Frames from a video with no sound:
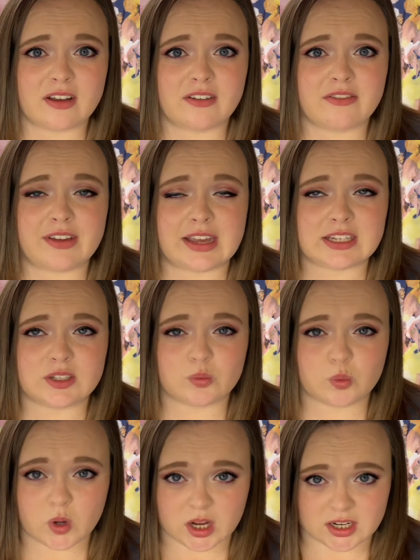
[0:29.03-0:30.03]
phase
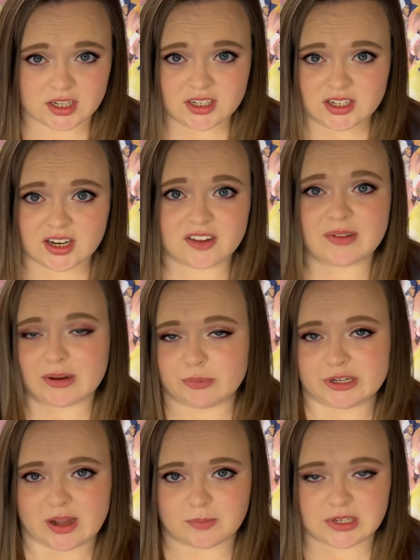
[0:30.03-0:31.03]
1 of my
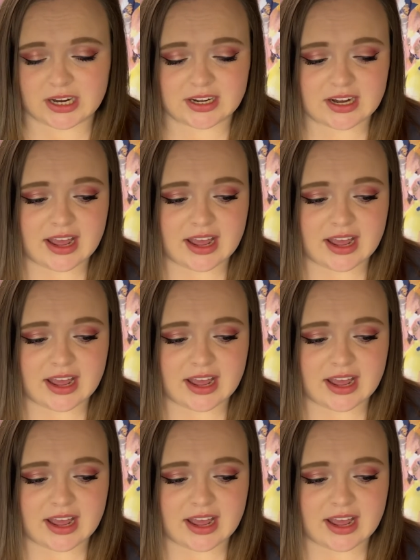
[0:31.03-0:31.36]
pre-op diet.